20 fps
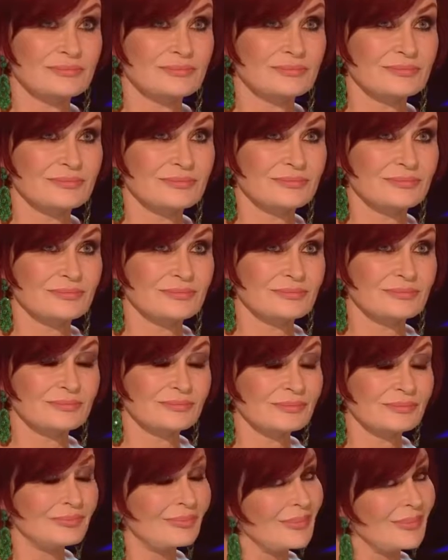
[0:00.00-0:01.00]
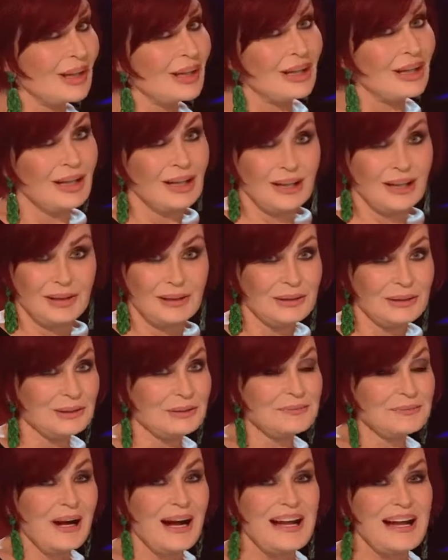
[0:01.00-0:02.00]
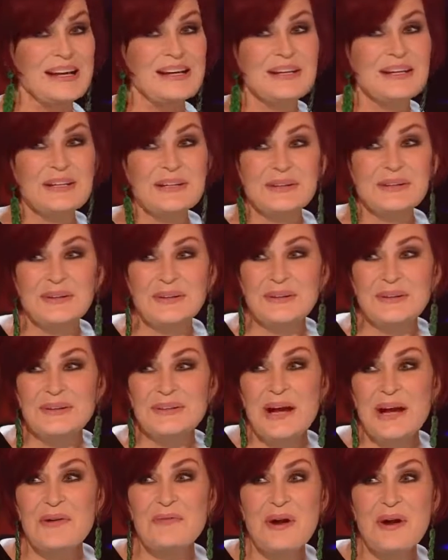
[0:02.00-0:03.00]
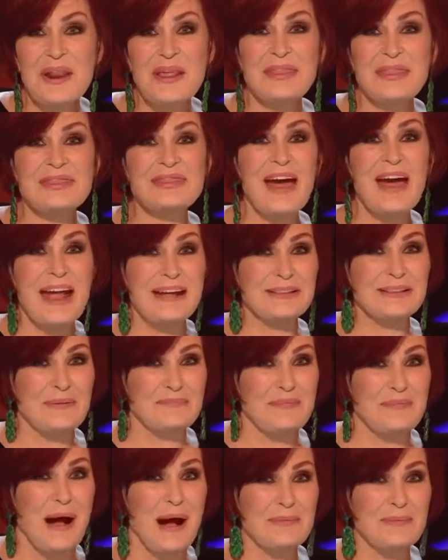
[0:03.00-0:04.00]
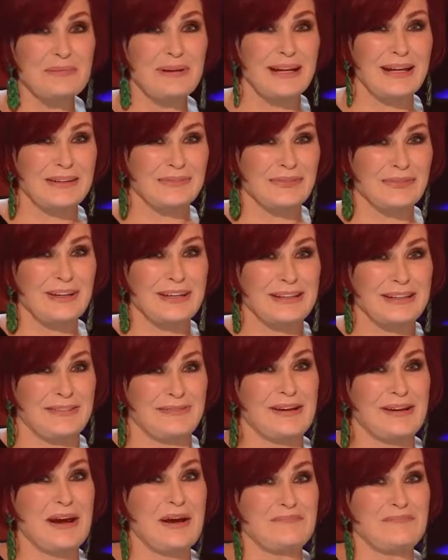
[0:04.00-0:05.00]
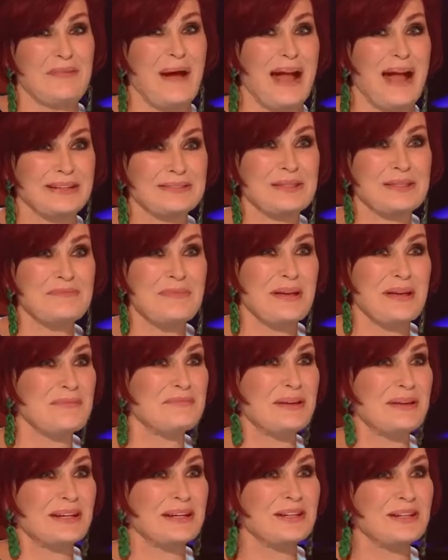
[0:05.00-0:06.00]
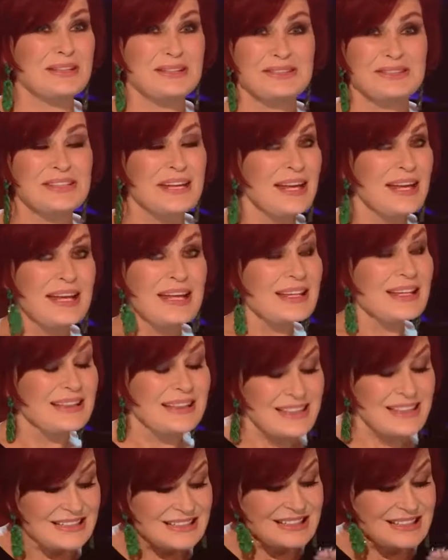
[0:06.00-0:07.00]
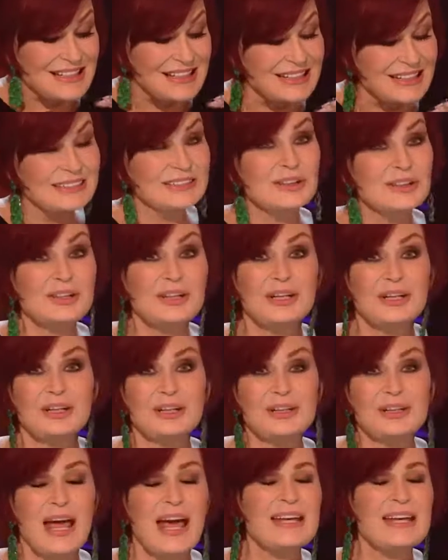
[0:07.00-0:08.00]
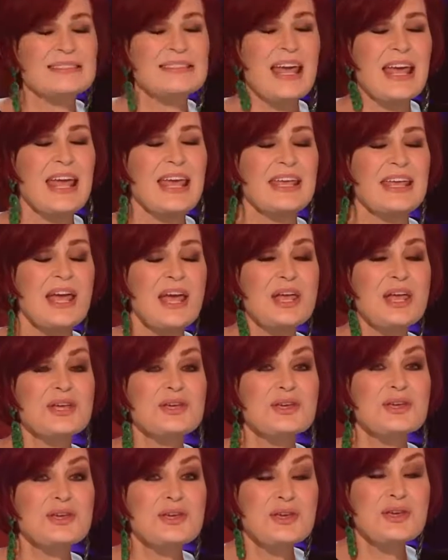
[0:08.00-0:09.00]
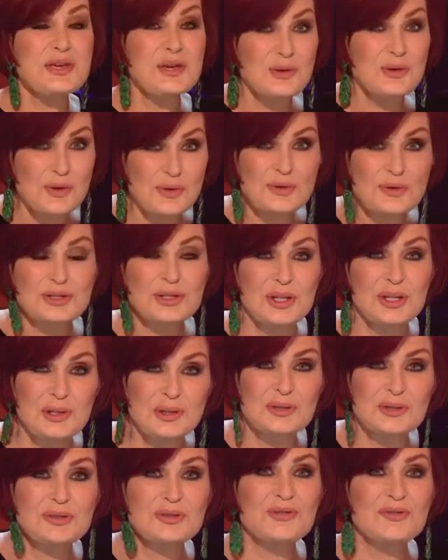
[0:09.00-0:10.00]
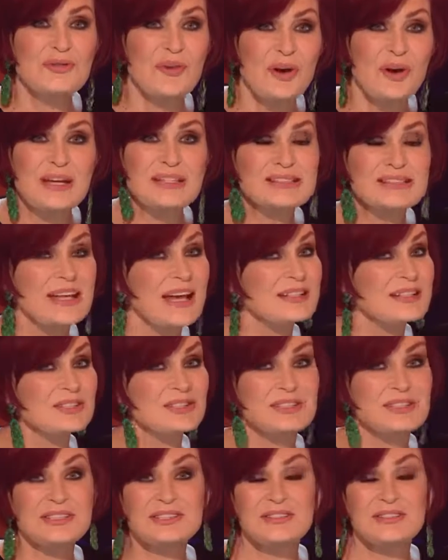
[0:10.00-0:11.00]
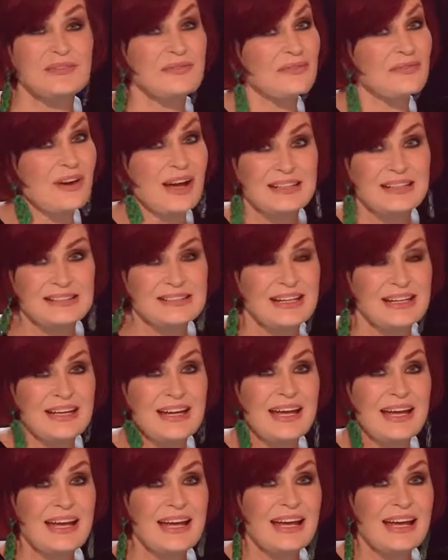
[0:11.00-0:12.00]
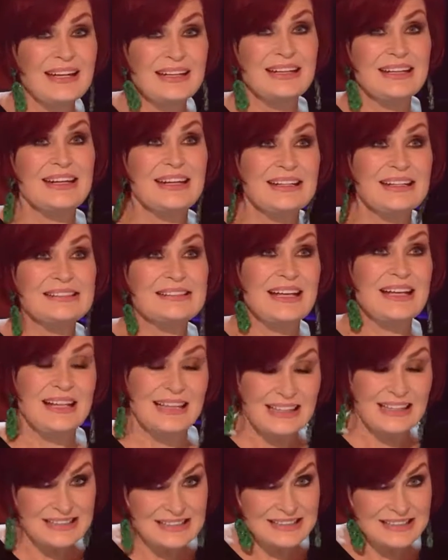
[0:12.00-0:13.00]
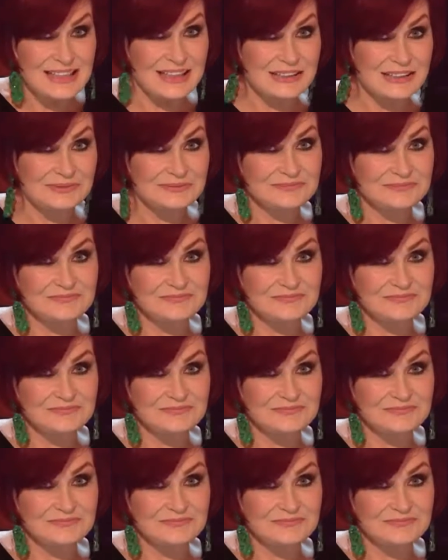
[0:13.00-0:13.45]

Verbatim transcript: card? Oh, my Lord, I want to thank the public for giving her back to me, because this little girl has a huge, huge voice, and she's a fighter, and it is Alisah.